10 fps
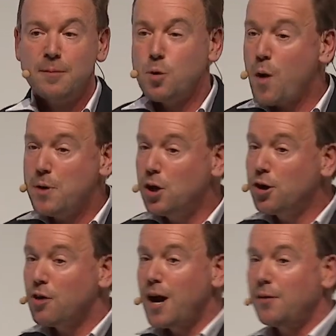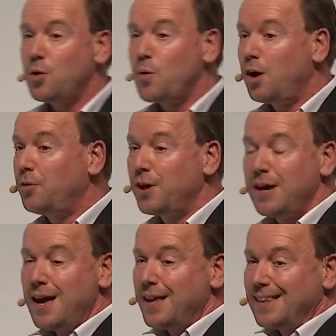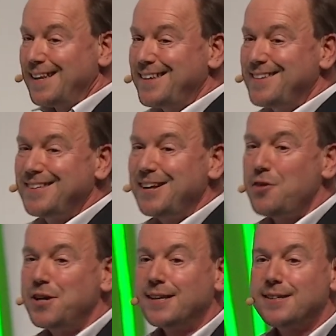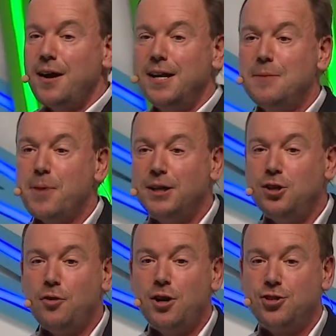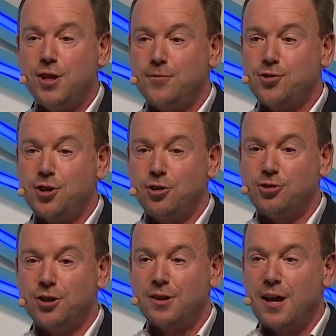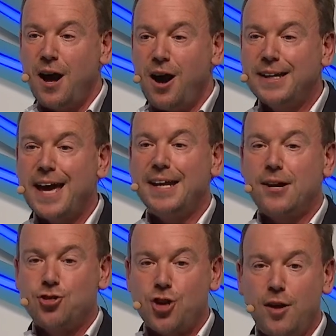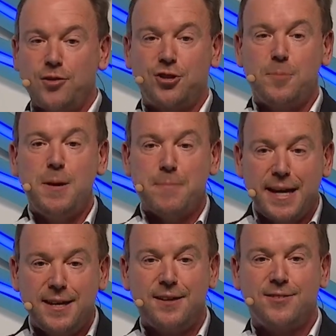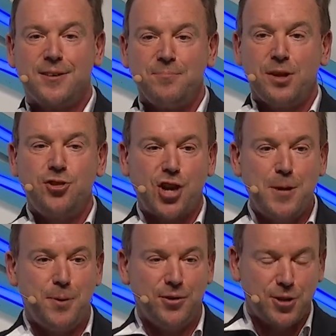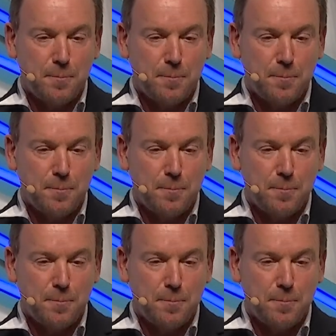But when we look around the world, this is still only a tiny minority of children are getting a chance to be makers and shapers.